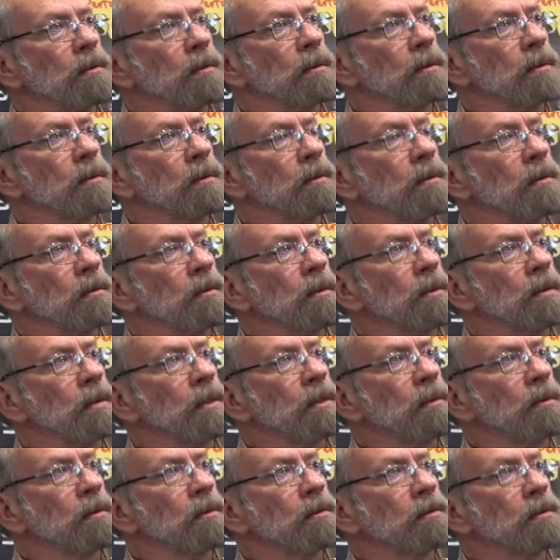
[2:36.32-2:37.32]

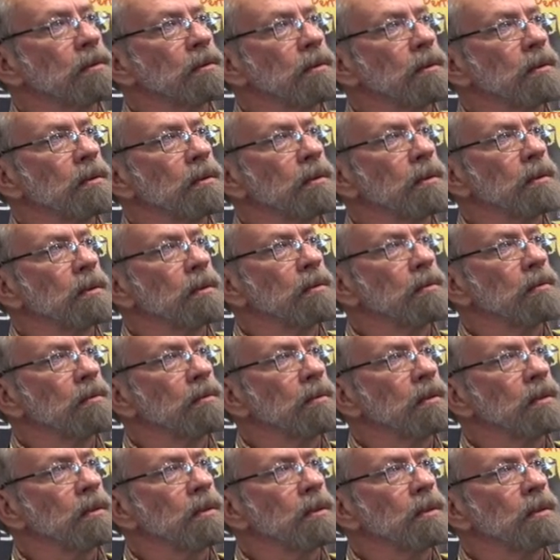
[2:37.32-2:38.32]

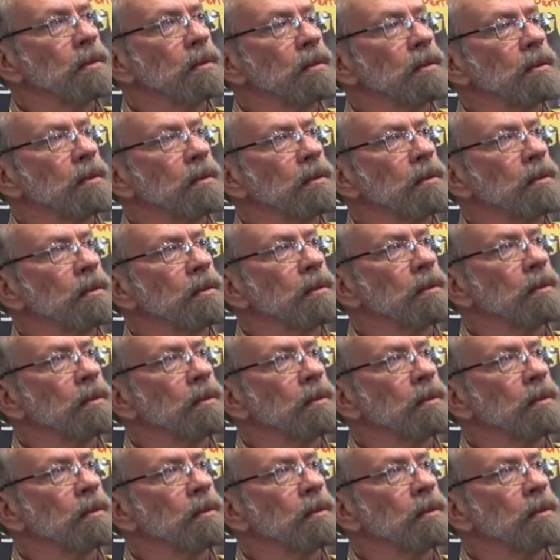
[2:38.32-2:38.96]
(not speaking)